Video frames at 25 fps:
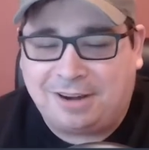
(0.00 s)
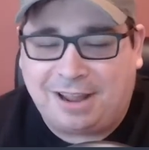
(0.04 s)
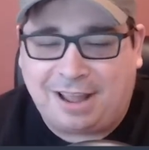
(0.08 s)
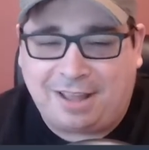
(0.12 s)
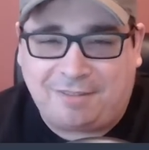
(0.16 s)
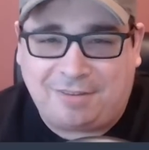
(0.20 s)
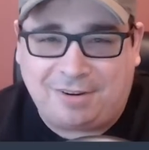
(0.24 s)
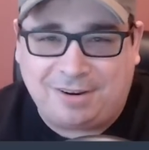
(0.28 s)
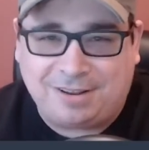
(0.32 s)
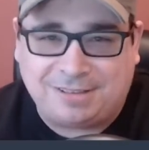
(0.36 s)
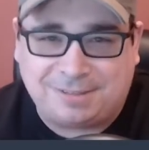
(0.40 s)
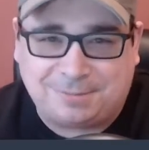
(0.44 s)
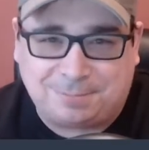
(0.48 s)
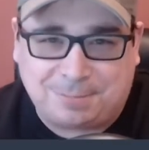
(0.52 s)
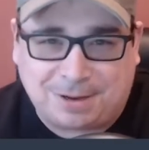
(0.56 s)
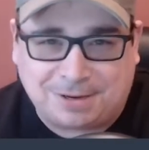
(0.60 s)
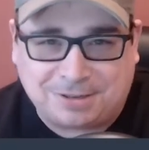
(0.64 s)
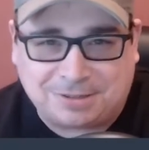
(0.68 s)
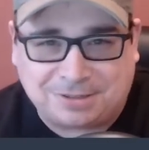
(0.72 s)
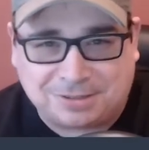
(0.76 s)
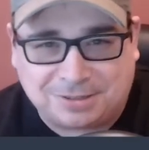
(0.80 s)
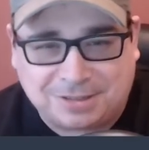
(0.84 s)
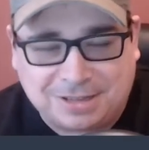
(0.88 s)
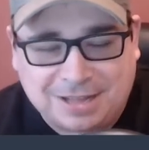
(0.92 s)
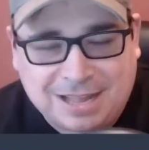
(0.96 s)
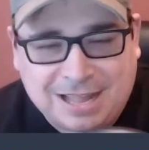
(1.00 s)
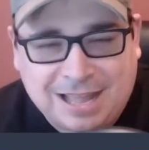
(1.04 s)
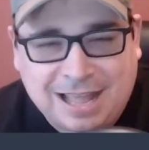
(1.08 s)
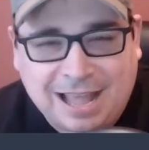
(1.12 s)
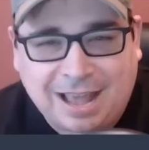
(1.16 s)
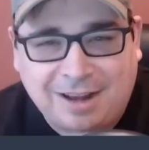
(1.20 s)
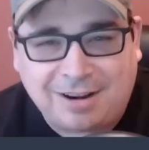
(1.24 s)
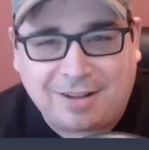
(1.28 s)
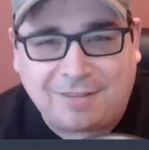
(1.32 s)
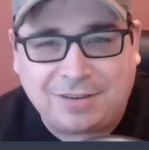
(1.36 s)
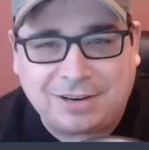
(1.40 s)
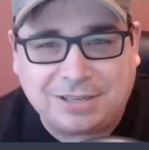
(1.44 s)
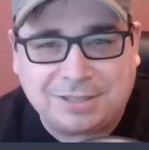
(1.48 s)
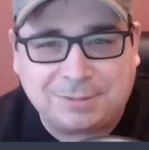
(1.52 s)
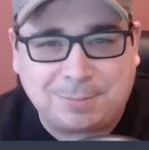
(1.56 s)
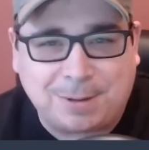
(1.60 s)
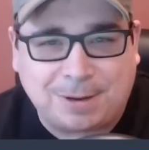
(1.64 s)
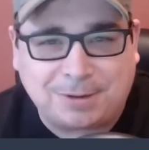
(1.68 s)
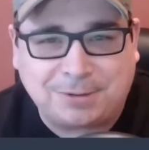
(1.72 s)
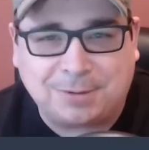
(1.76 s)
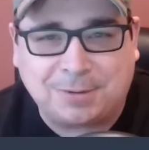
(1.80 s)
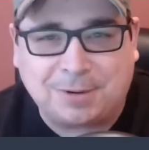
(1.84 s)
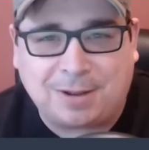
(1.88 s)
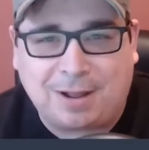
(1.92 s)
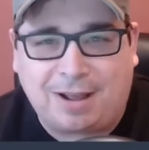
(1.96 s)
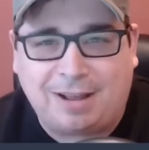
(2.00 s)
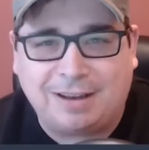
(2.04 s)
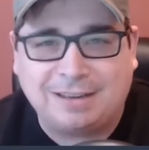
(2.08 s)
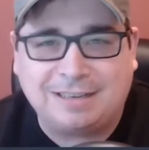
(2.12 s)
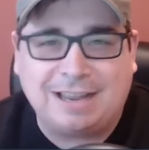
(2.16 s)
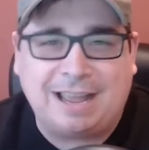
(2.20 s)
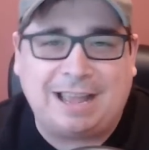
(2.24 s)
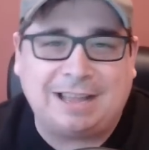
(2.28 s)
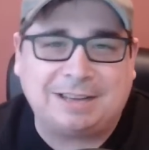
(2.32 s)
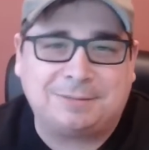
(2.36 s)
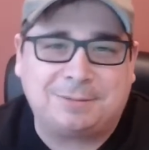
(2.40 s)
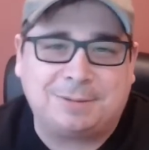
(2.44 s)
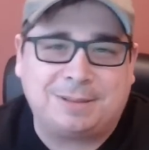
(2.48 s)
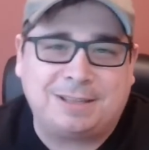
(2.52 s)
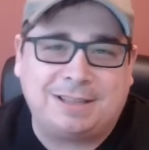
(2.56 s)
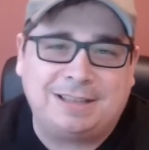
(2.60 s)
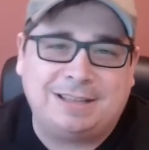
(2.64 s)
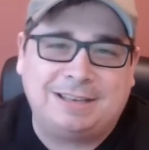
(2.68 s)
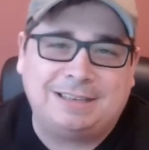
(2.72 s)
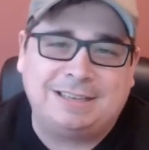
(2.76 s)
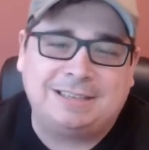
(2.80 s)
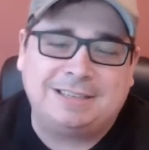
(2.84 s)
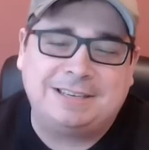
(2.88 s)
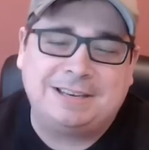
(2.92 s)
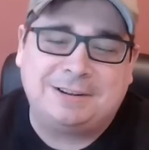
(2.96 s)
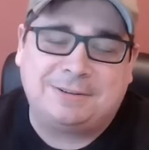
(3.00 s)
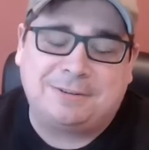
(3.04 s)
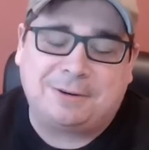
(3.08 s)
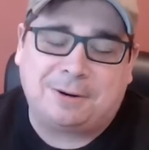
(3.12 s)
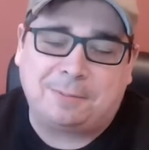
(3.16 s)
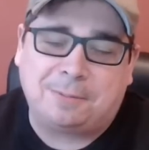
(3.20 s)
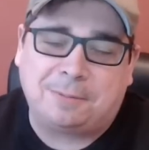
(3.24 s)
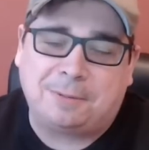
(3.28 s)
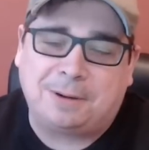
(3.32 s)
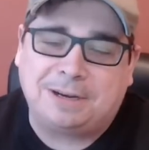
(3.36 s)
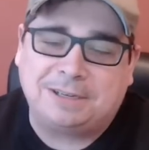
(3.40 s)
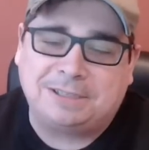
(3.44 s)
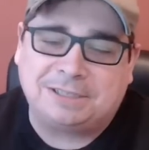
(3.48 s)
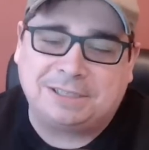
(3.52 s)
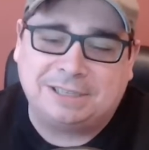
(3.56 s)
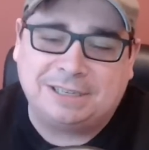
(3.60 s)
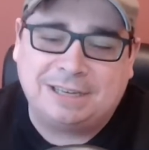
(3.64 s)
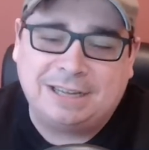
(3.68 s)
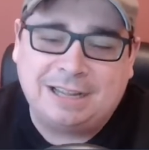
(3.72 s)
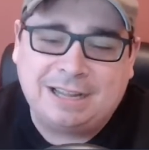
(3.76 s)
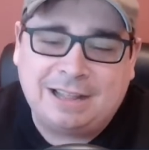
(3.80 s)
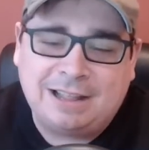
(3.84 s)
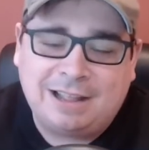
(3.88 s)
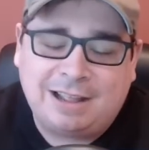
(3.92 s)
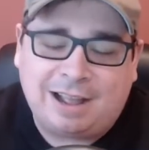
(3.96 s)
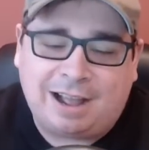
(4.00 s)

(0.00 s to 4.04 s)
I don't have any special. I don't have any special contacts within the Disney Corporation.